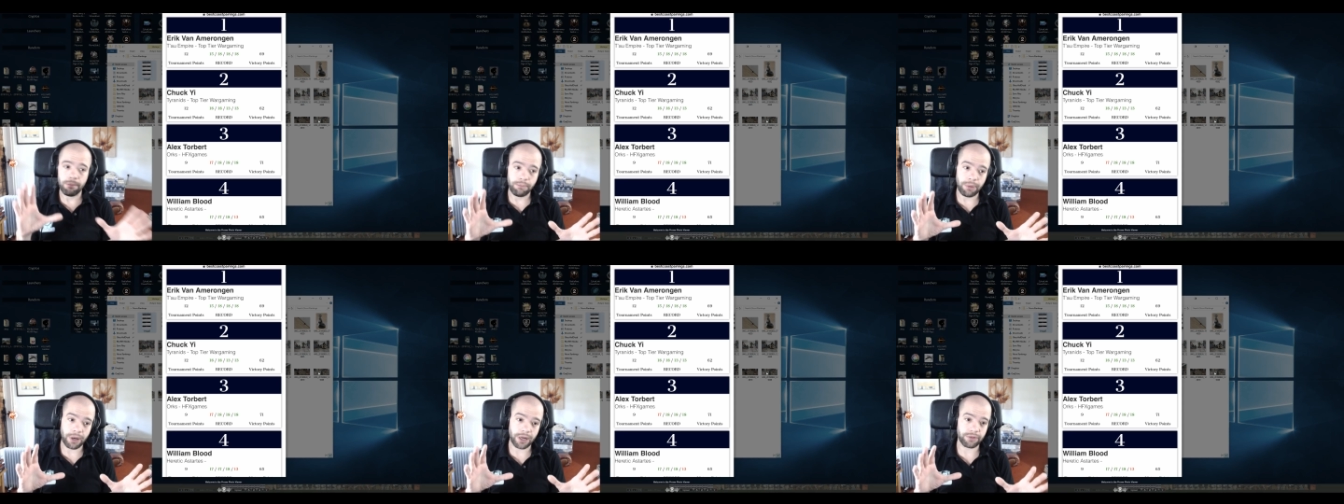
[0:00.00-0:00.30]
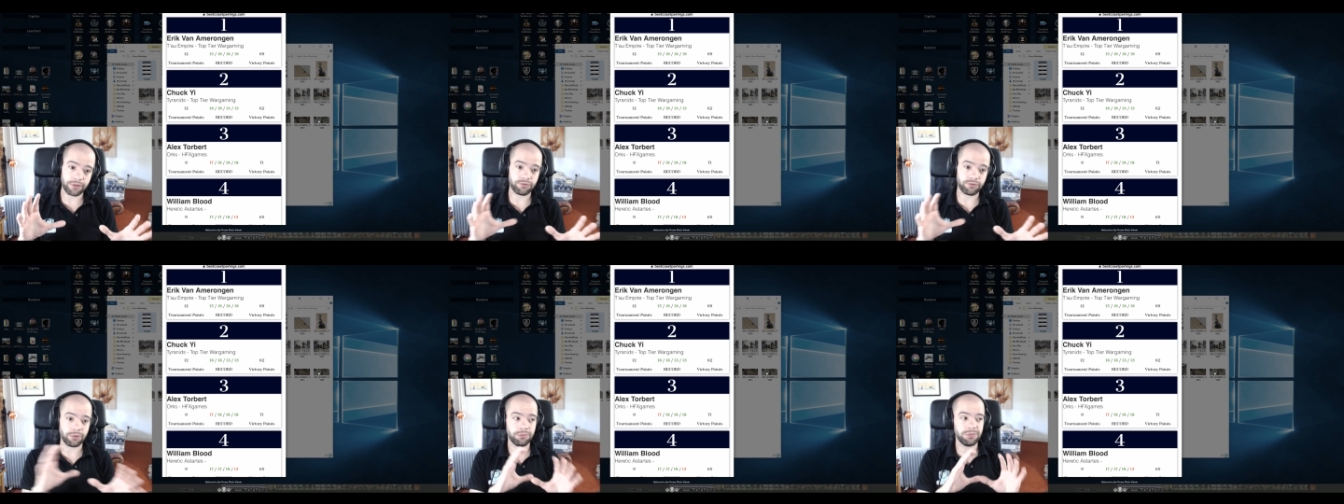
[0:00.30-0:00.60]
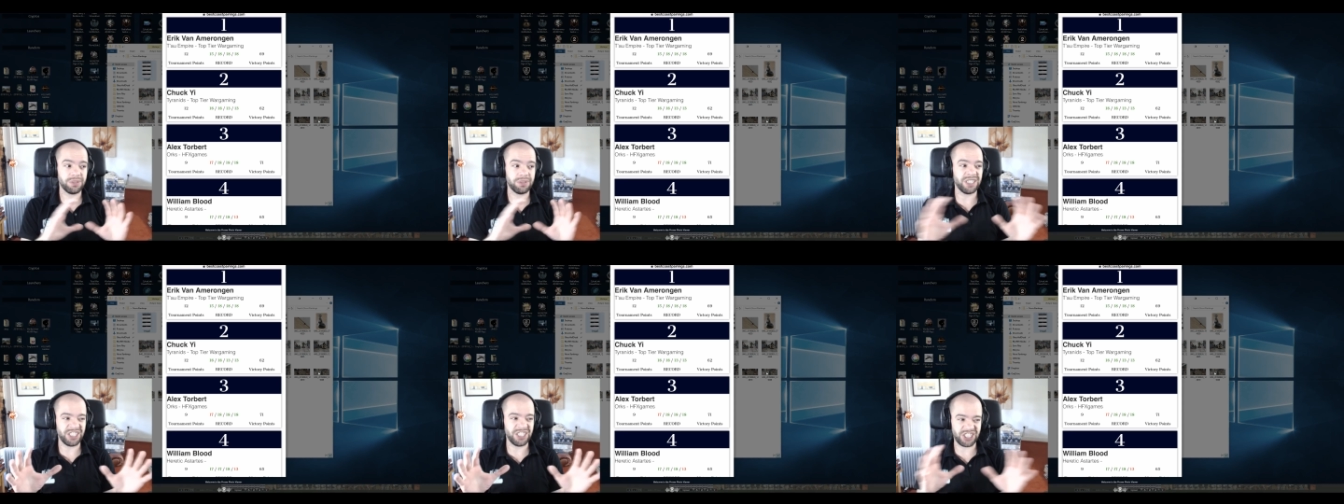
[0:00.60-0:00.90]
But from
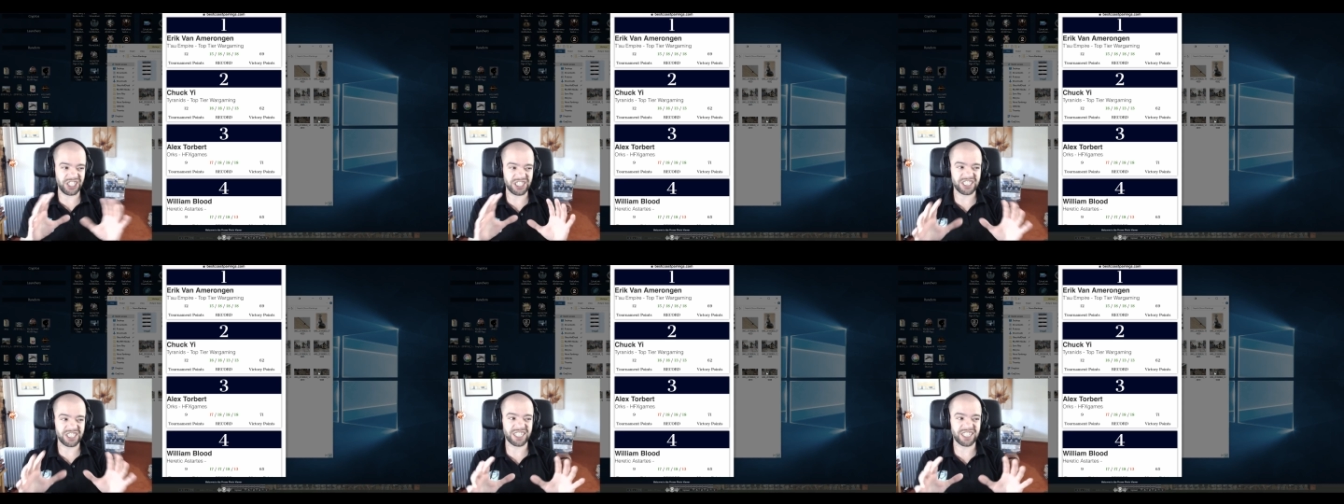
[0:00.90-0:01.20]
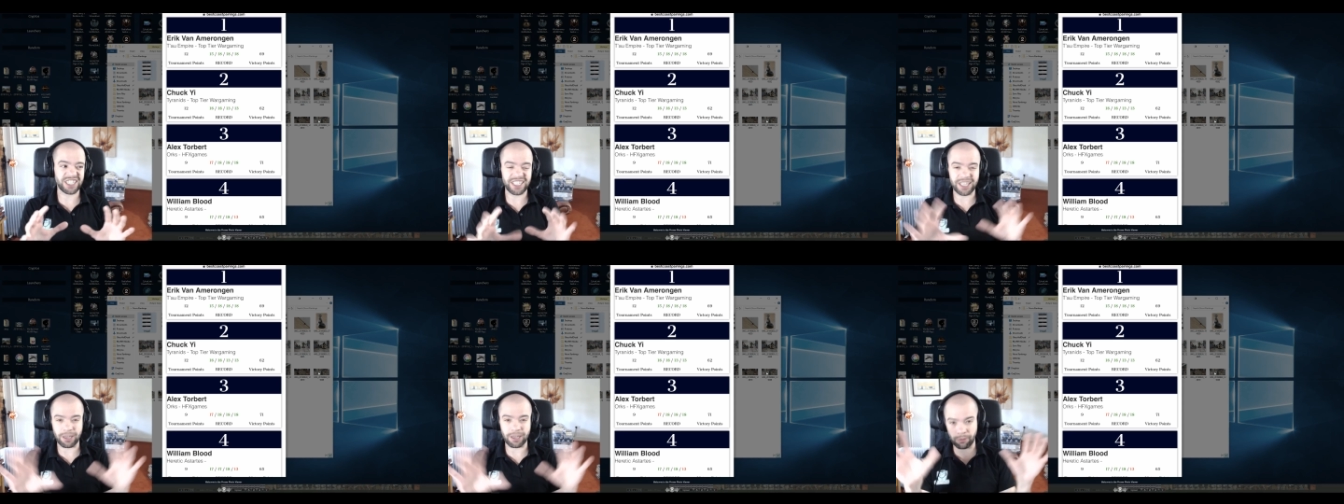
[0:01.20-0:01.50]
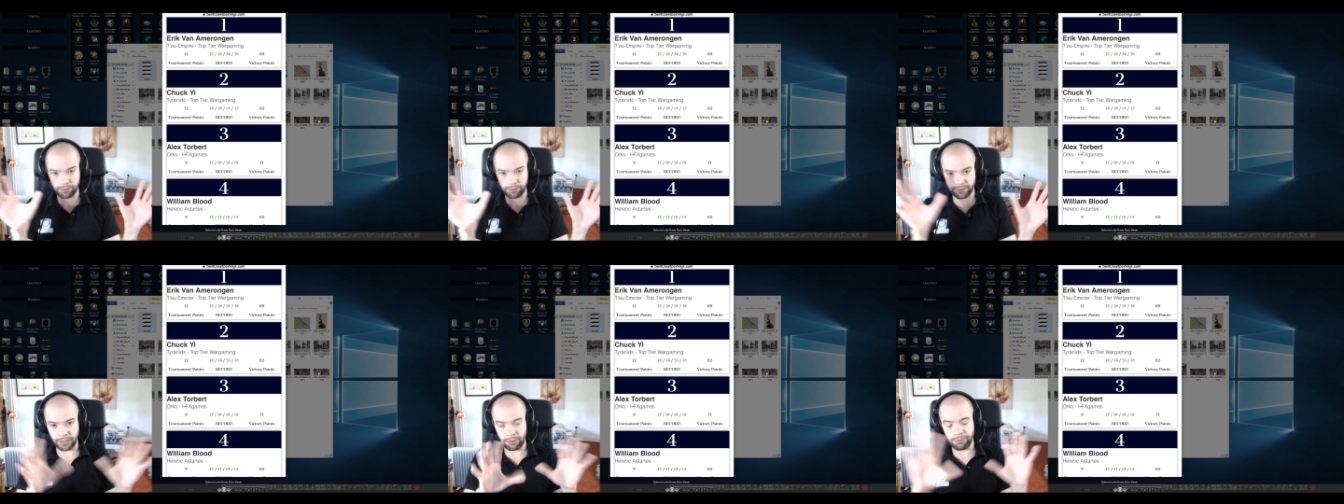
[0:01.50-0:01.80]
logistically,
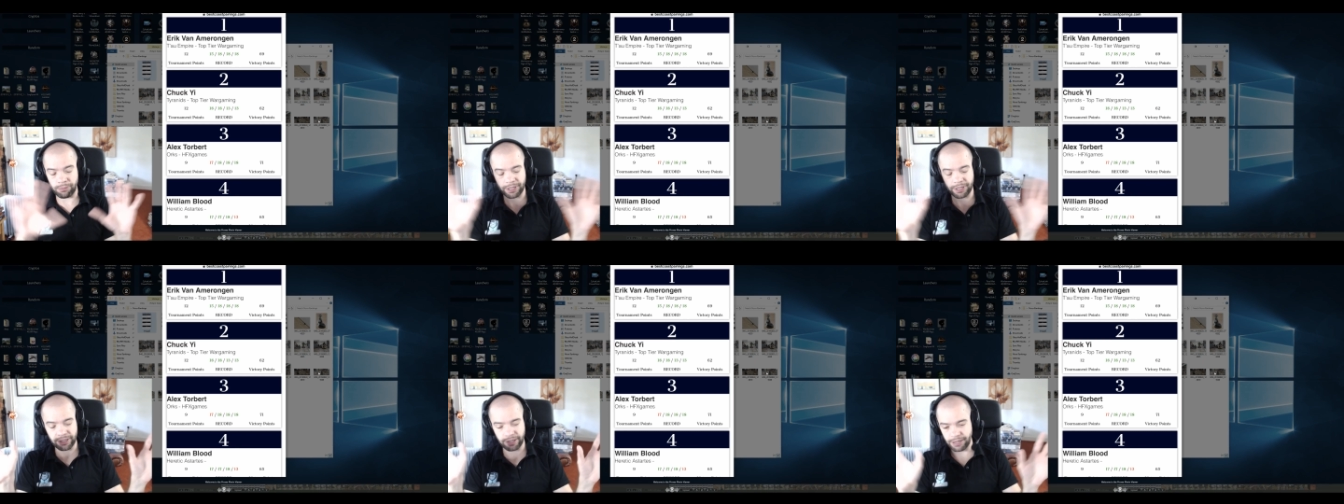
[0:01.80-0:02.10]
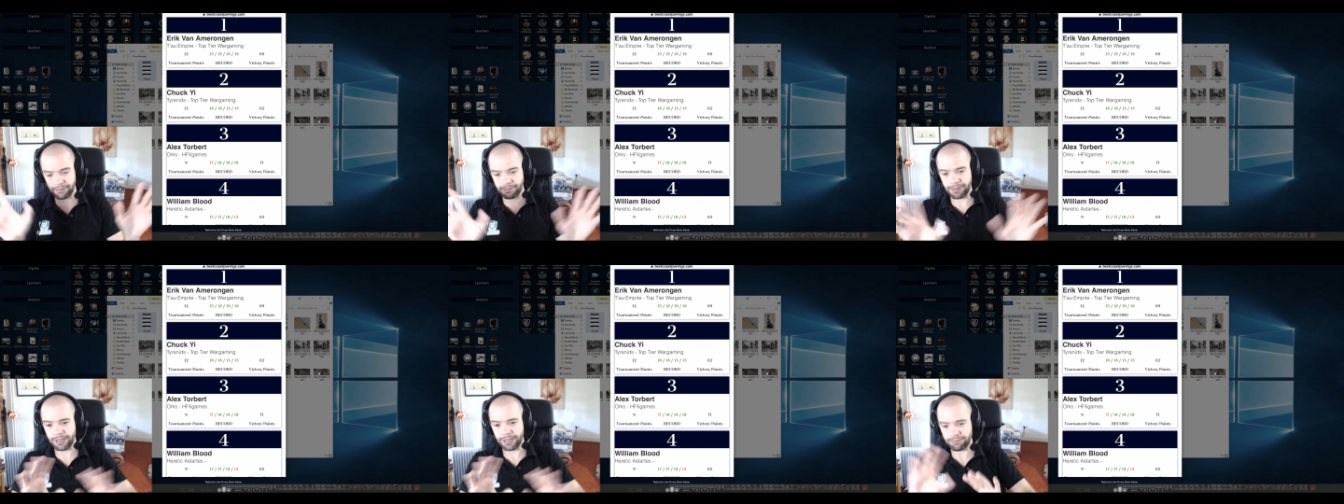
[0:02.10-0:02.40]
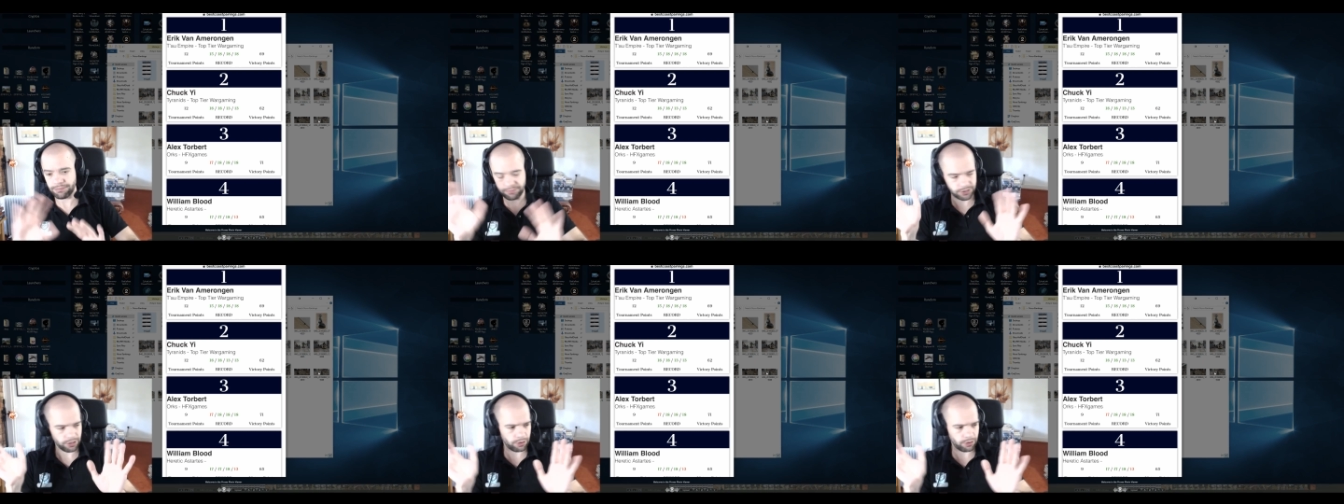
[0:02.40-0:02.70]
that, that would be a nightmare.
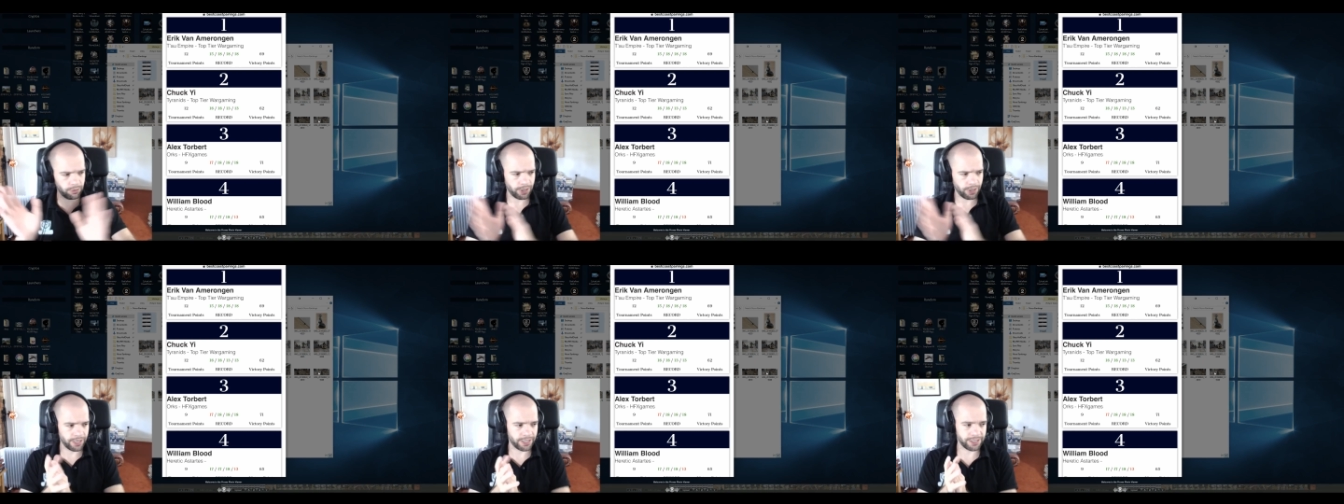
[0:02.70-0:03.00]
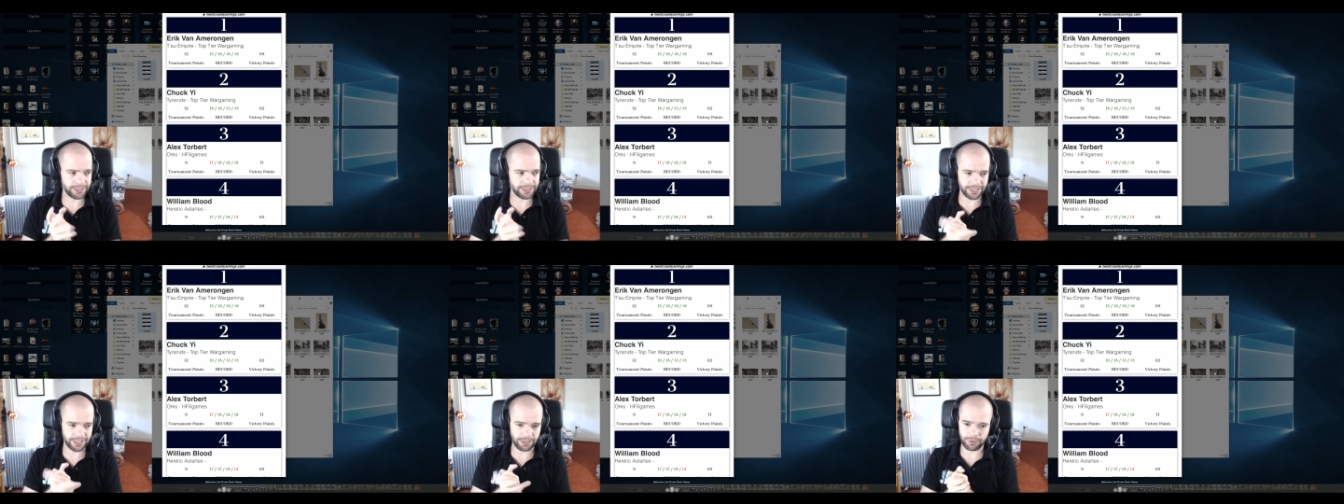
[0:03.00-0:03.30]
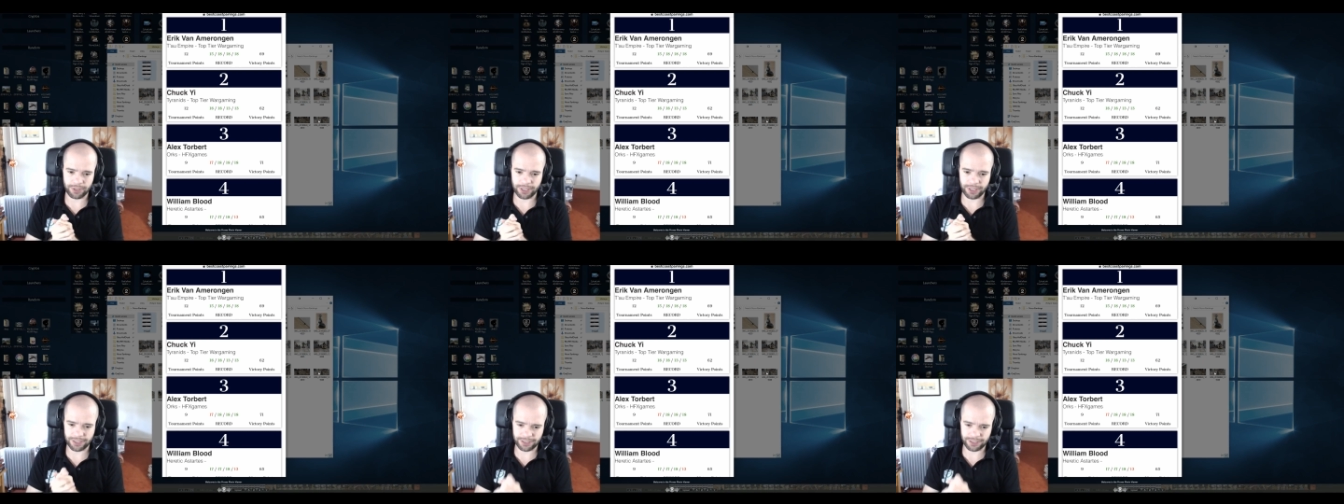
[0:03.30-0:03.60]
So I understand
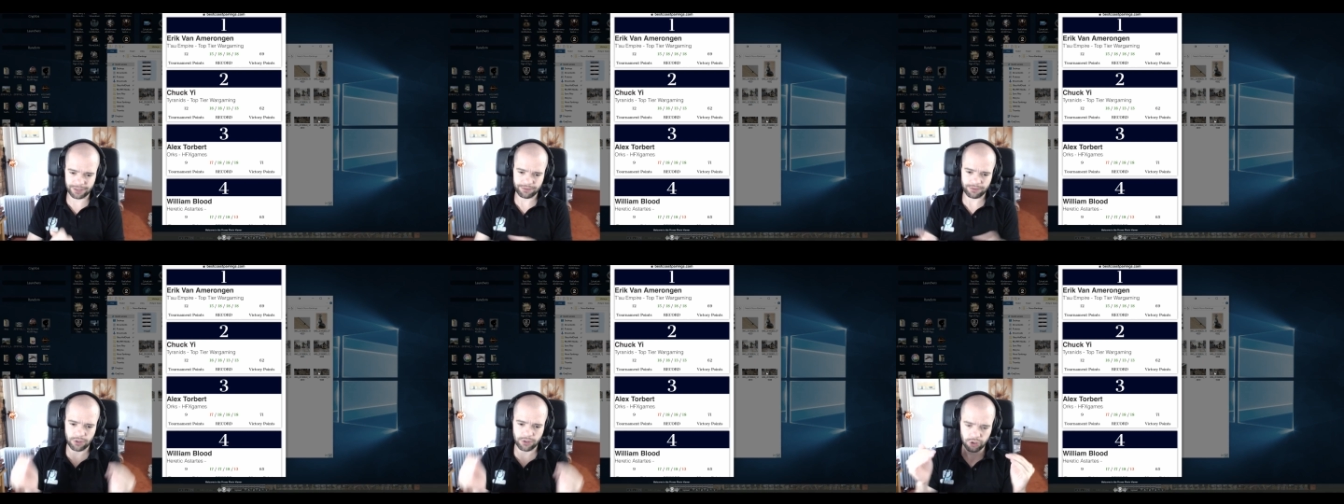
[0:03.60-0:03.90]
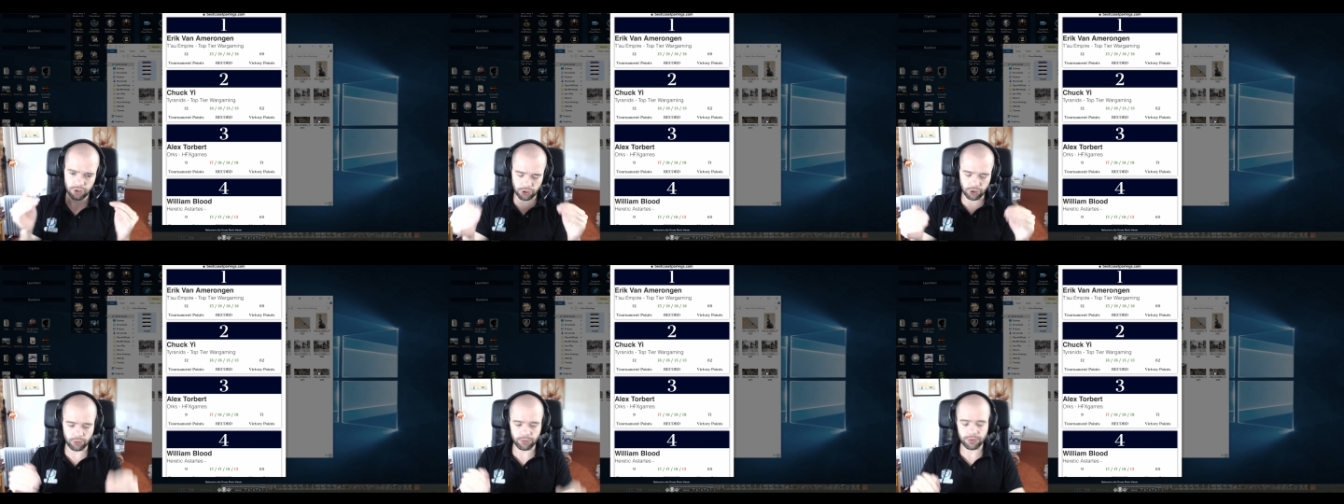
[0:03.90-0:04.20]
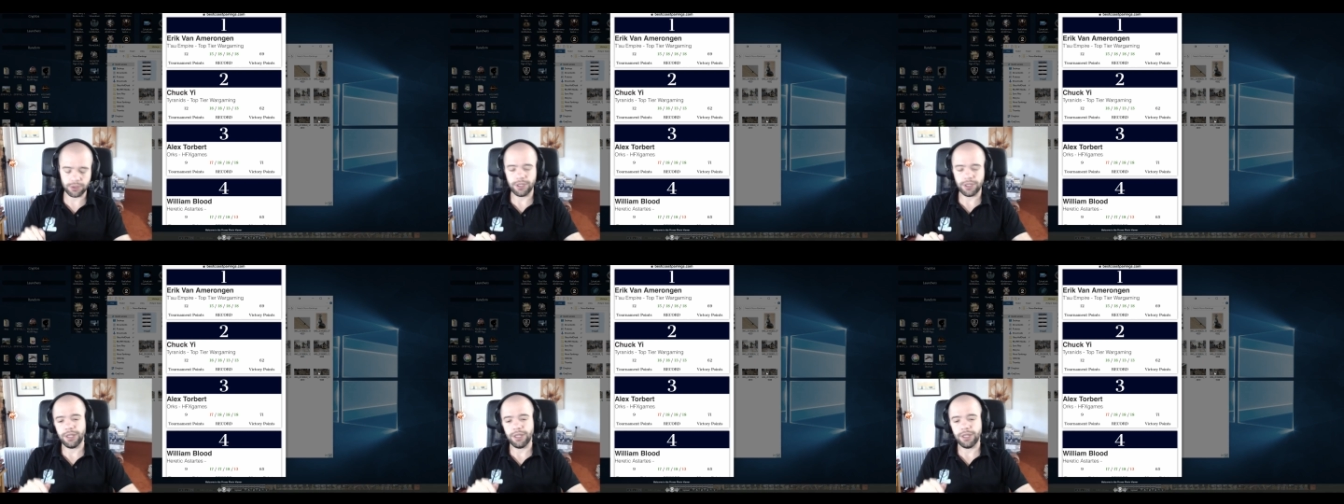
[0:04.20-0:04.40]
why they didn't. Cool.